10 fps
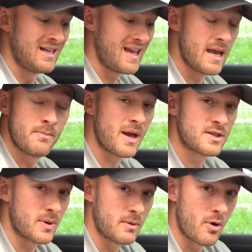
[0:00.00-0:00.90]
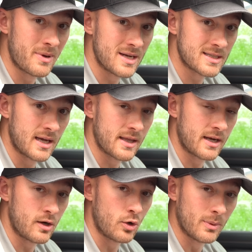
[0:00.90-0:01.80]
In bed 21 minutes later than
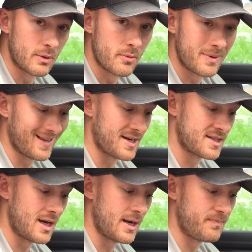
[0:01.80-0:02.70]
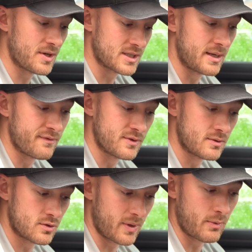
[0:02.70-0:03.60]
I normally would be last night, asleep
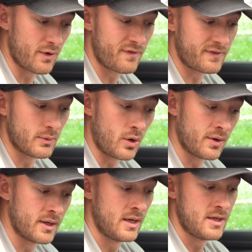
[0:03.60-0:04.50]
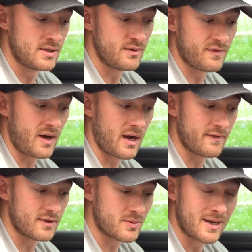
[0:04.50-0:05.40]
from 21:51 to
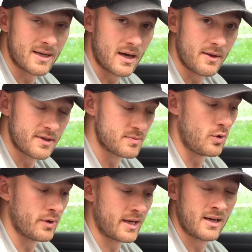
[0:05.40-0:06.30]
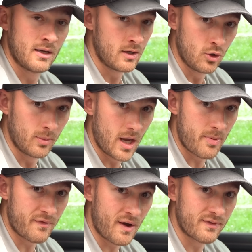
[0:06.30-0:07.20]
5:29 this morning, normally up
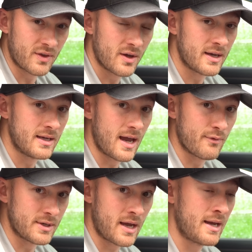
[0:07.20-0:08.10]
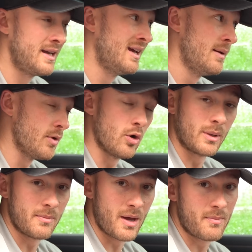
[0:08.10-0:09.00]
at 5:30 every day, but
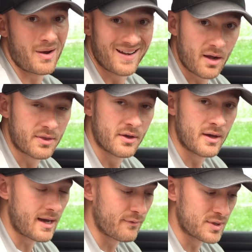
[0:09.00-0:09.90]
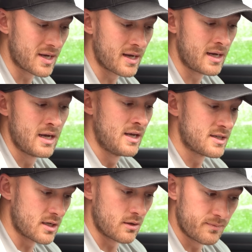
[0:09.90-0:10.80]
normally in bed by 9:30 every day.
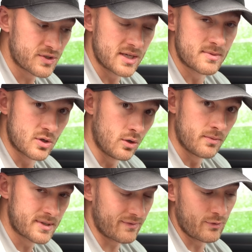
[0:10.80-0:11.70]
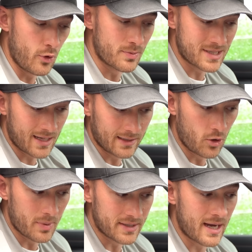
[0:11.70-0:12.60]
So sleep score 74%, a
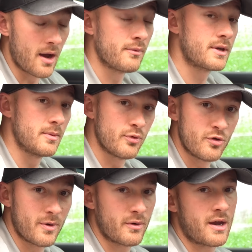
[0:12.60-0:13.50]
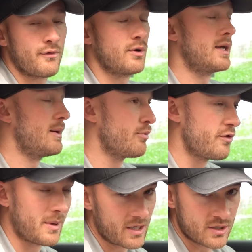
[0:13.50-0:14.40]
little bit down, can improve my recovery, improve
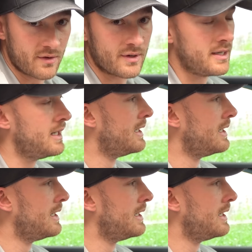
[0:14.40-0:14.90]
my HRV,